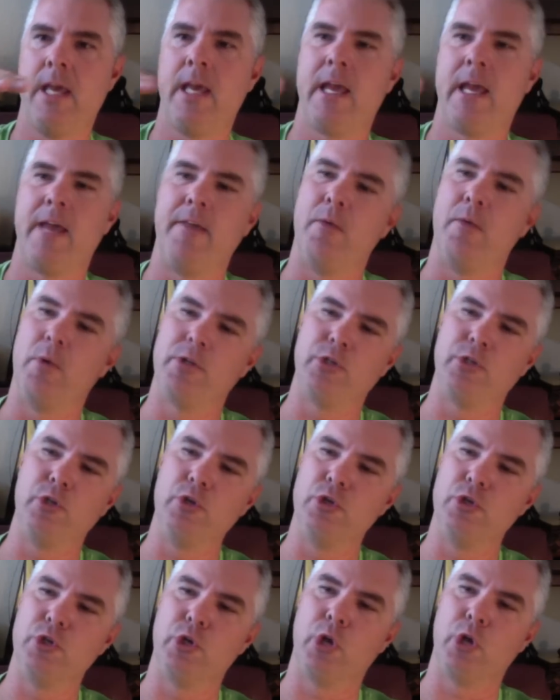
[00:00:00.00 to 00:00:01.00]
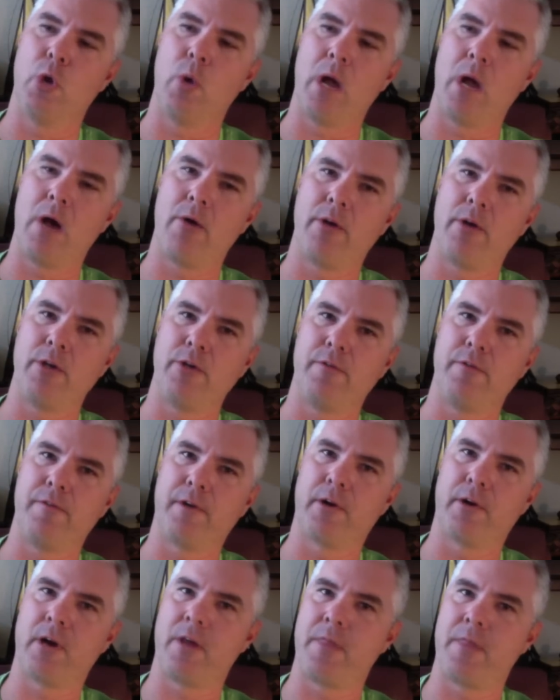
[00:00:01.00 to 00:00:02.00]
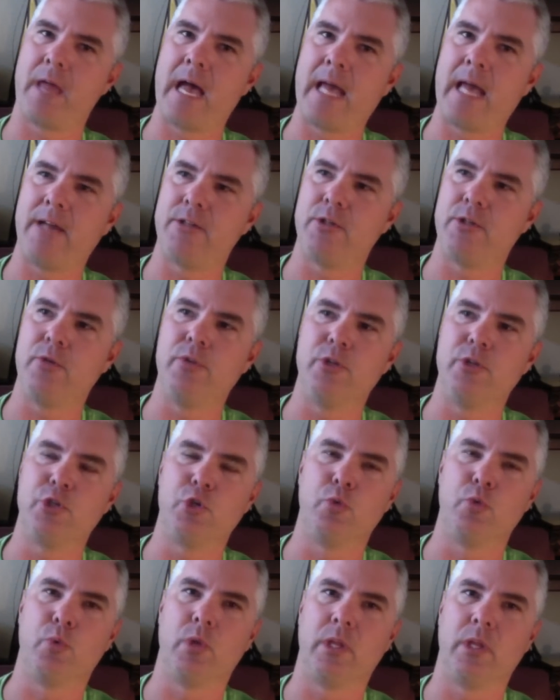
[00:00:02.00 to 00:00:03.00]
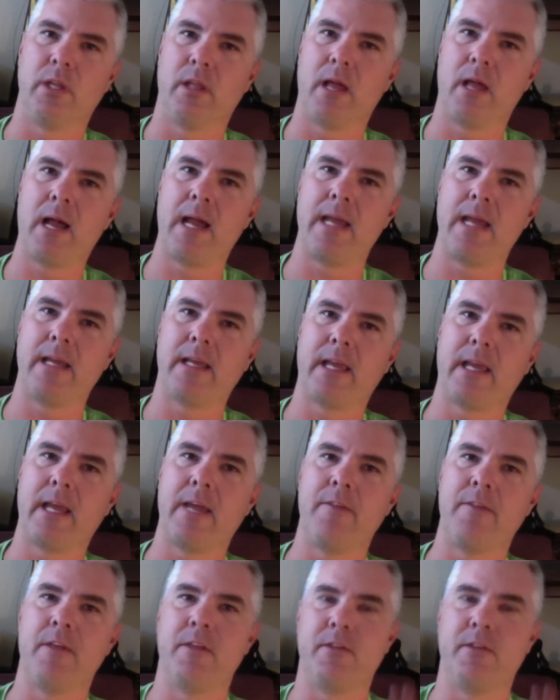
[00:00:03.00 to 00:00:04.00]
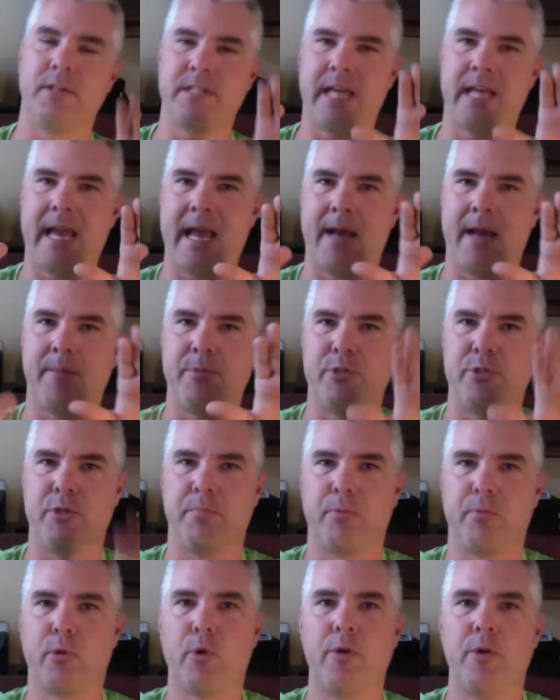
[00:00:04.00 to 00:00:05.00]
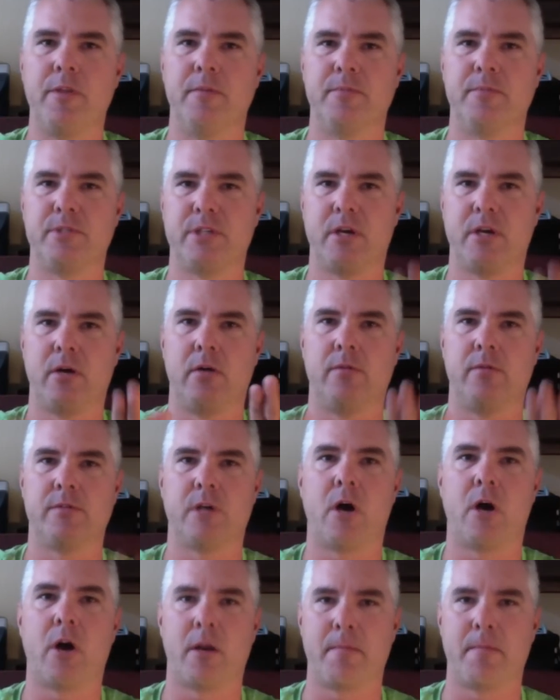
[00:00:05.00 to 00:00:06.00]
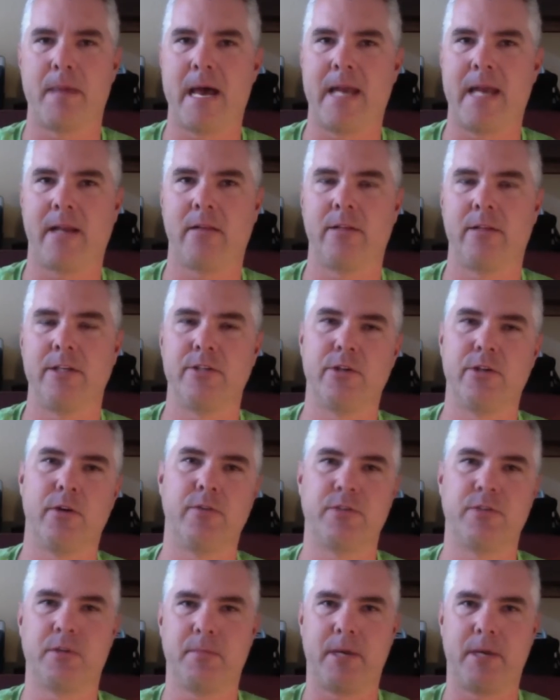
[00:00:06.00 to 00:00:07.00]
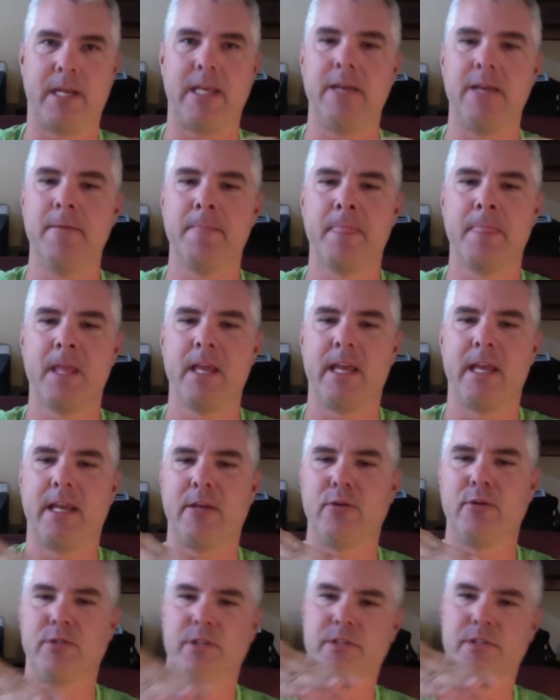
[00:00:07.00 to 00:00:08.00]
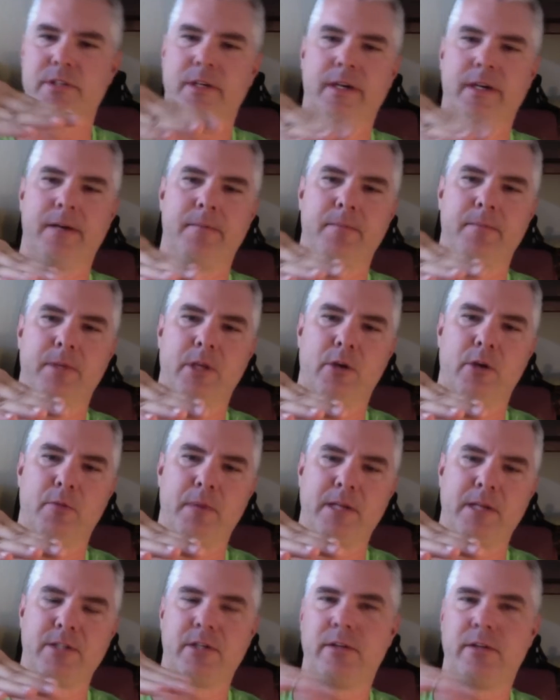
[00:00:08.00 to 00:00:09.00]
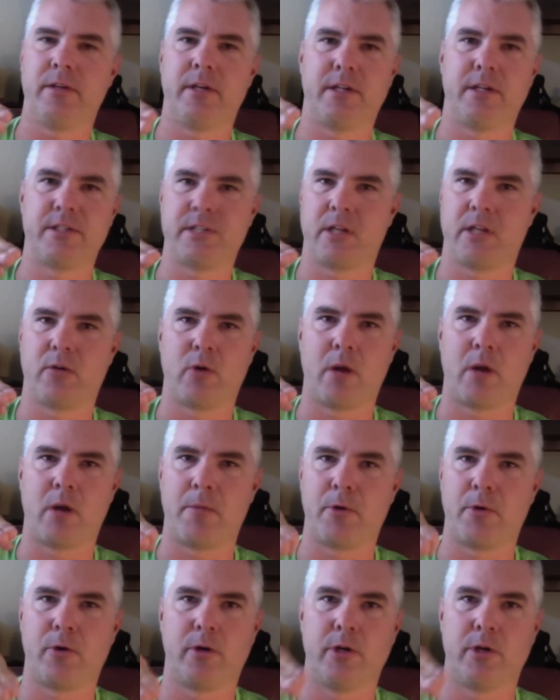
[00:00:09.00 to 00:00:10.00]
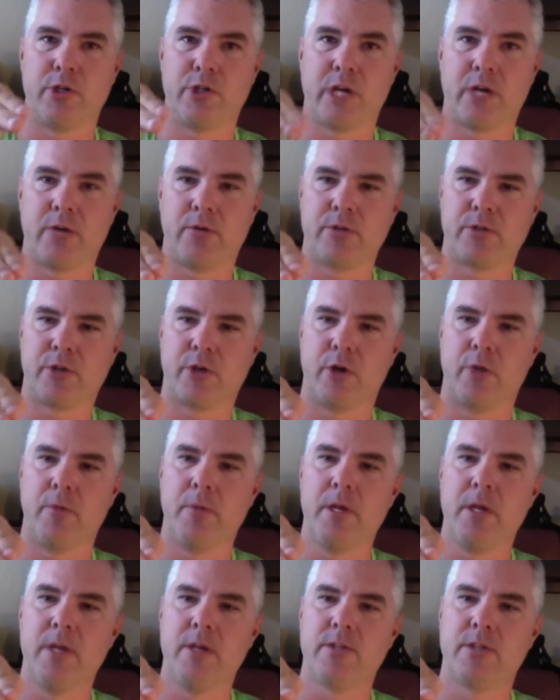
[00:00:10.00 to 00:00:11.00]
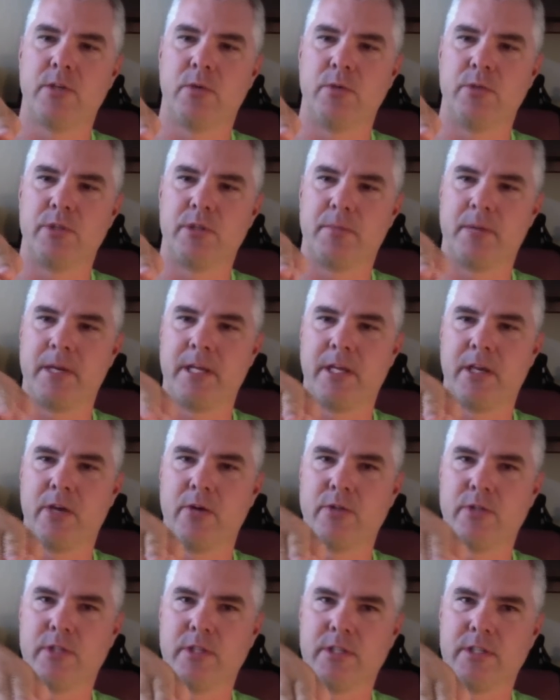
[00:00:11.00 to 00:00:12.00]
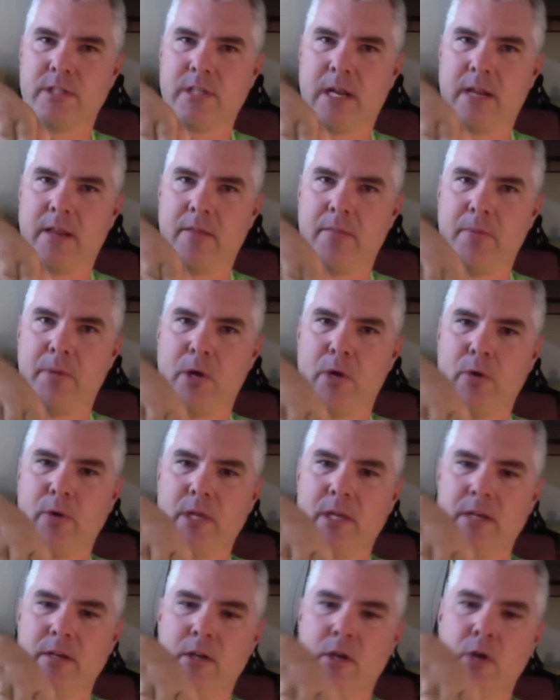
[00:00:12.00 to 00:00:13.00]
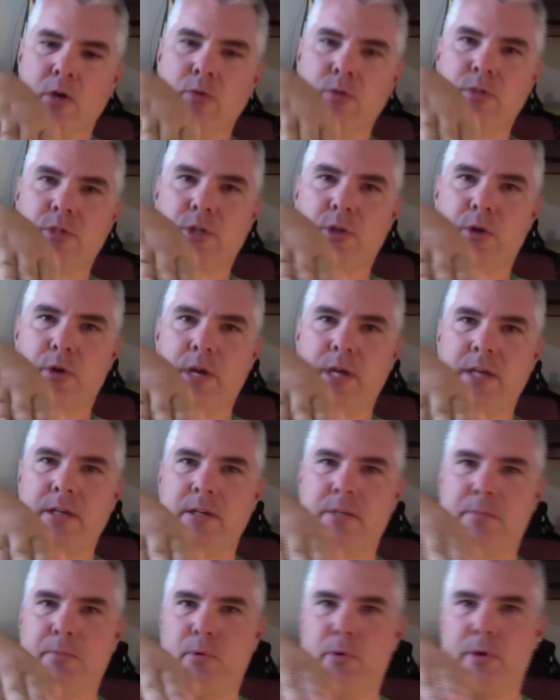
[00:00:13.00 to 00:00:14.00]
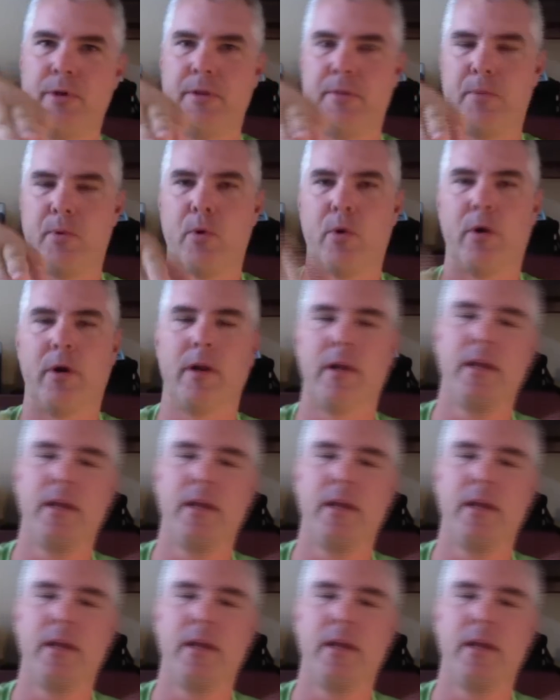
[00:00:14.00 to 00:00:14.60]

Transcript: And then what you do is you go out and you figure out the attitude that you really like, and then the tabs deploy themselves automatically. So if somebody, it uses basically an accelerometer or a gyroscope. So when somebody goes to this side of the boat, it knows to go ahead and deploy the port.